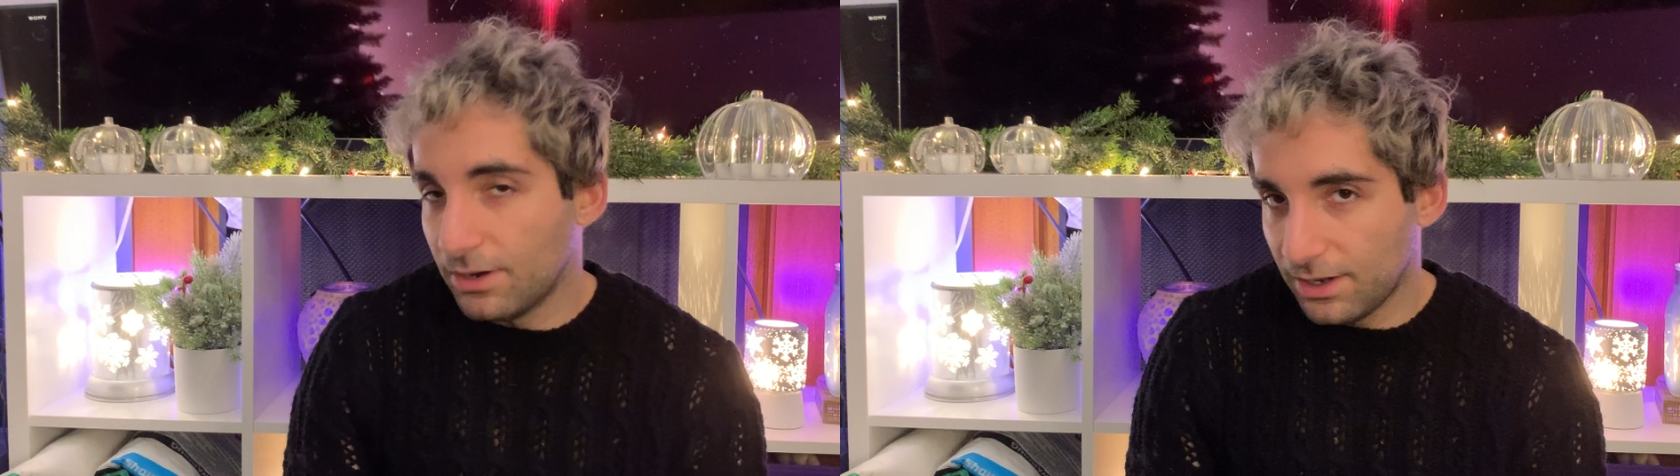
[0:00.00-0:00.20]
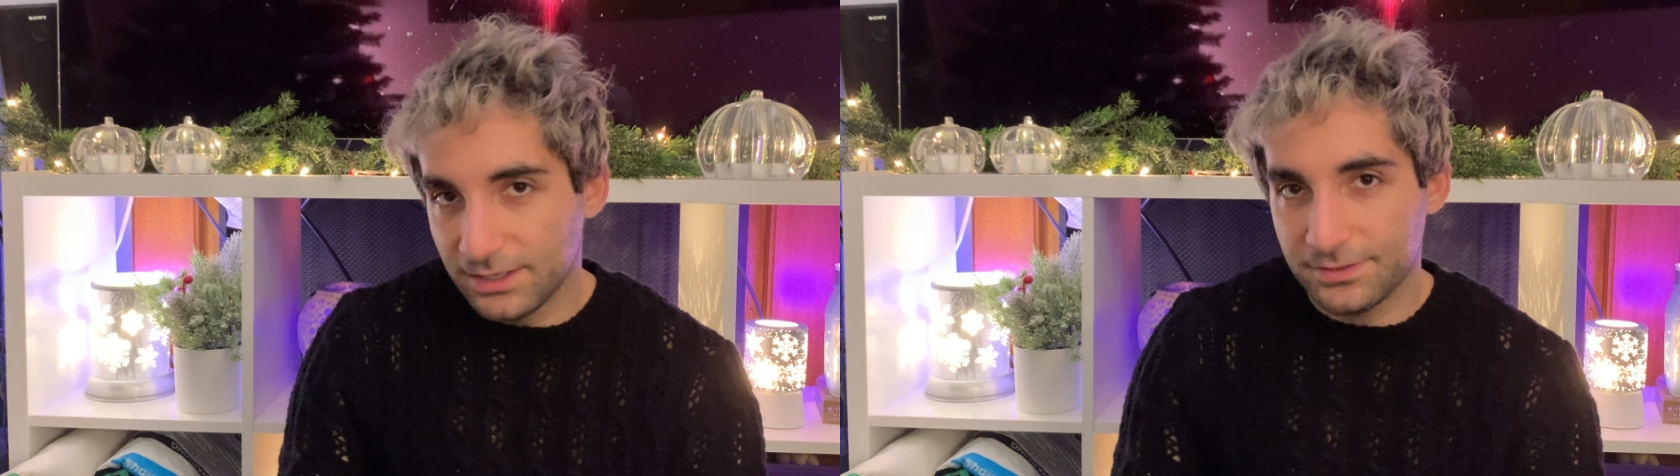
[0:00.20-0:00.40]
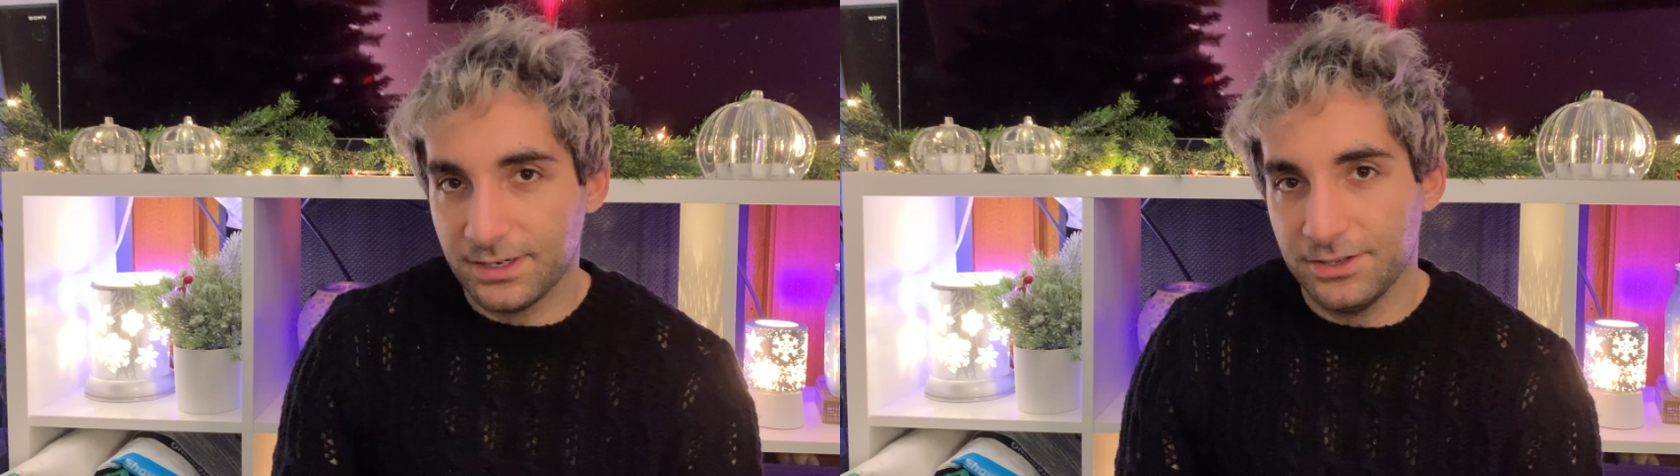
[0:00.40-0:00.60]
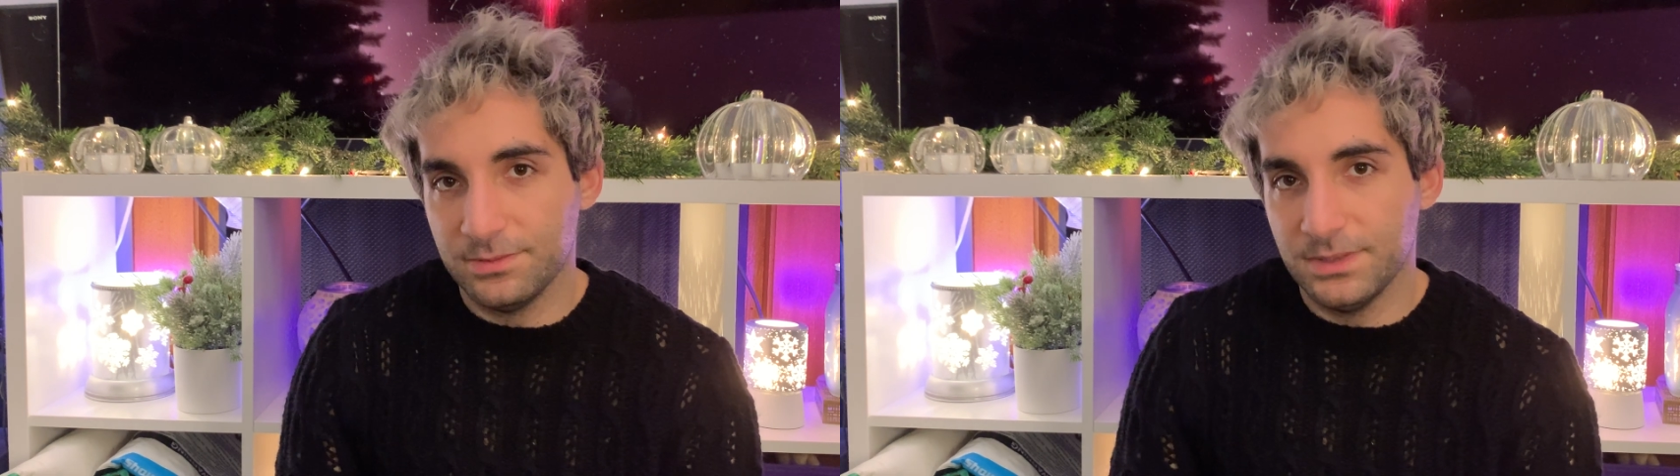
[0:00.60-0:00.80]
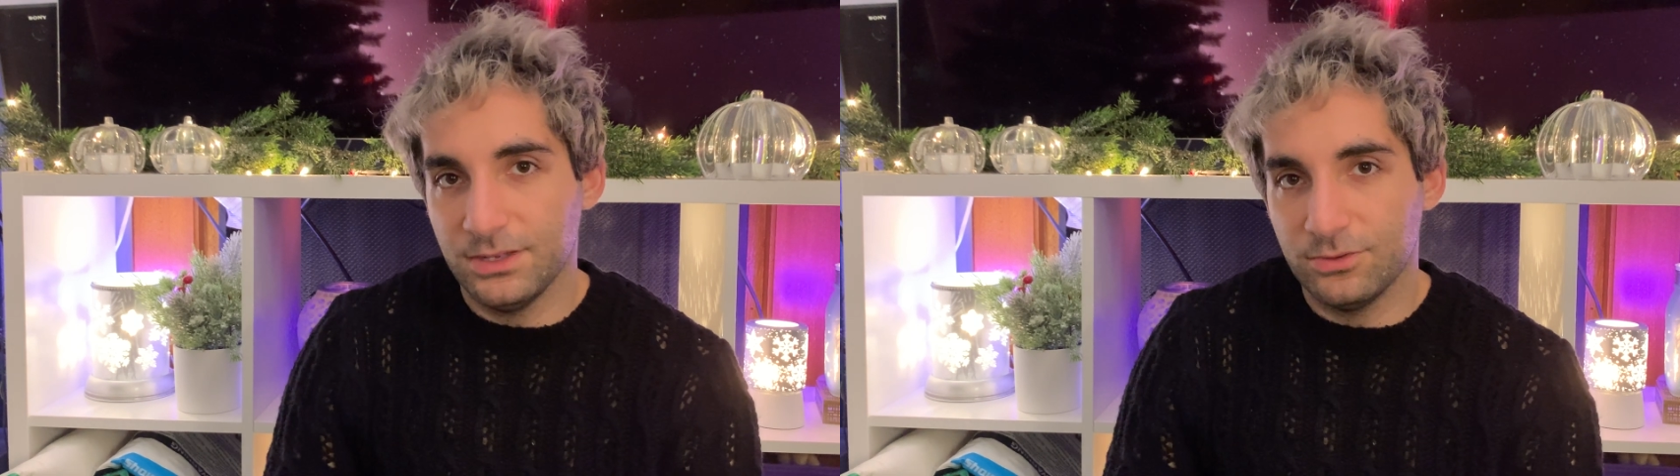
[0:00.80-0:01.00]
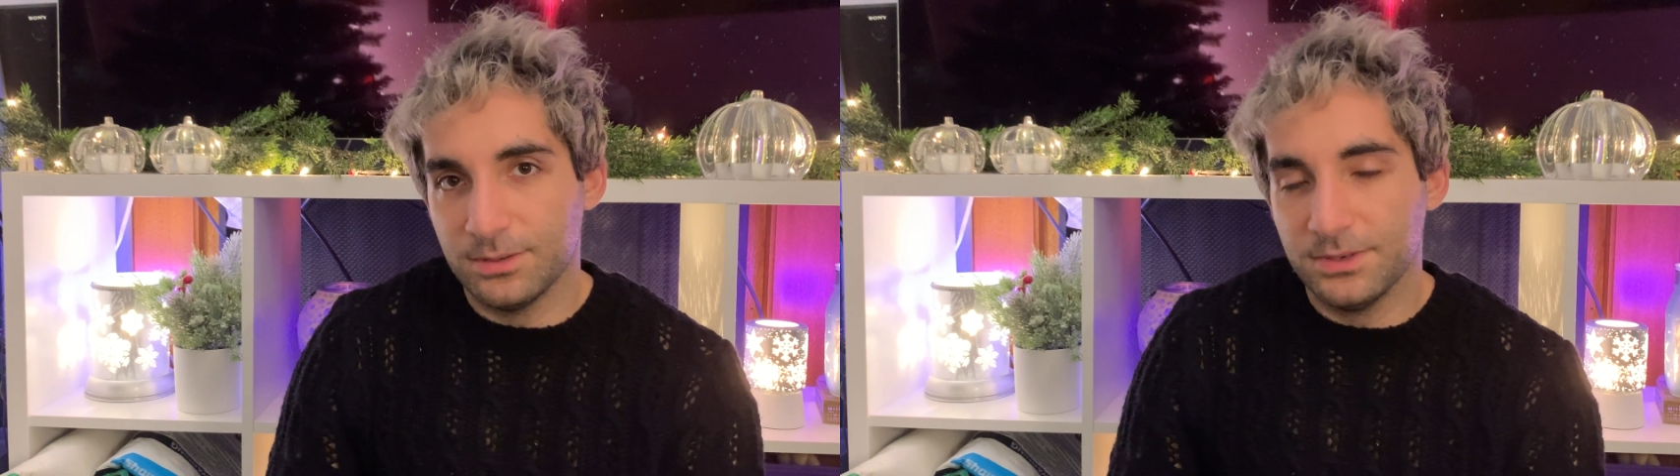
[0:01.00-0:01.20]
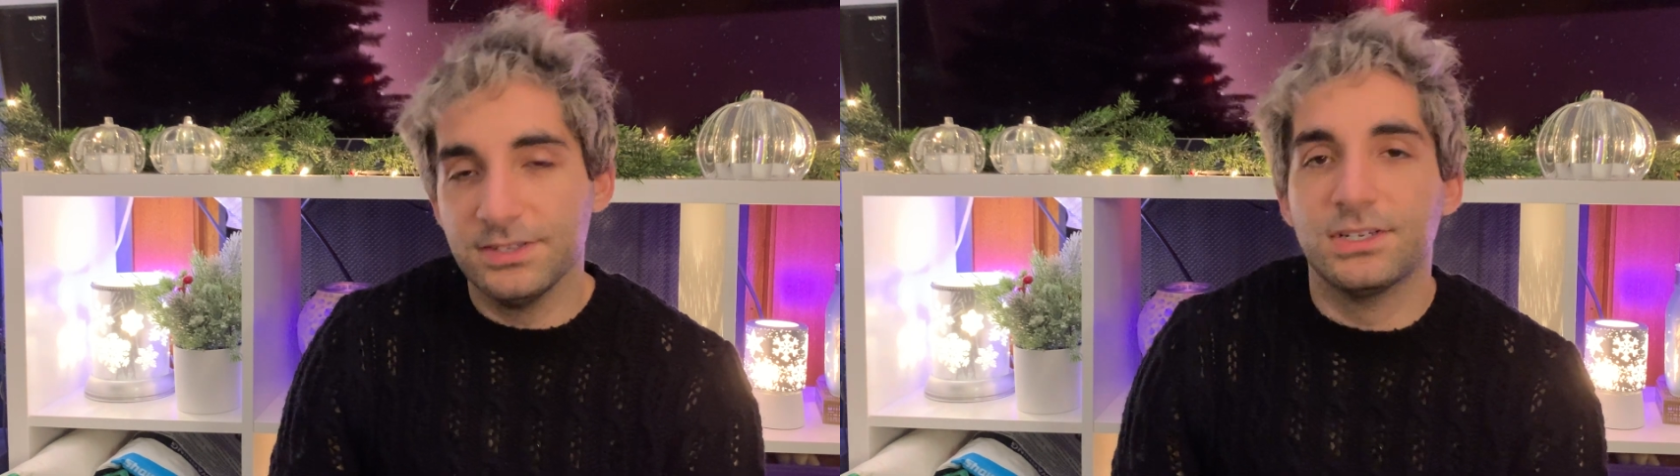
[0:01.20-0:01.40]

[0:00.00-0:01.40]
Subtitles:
all of our other mini warmers,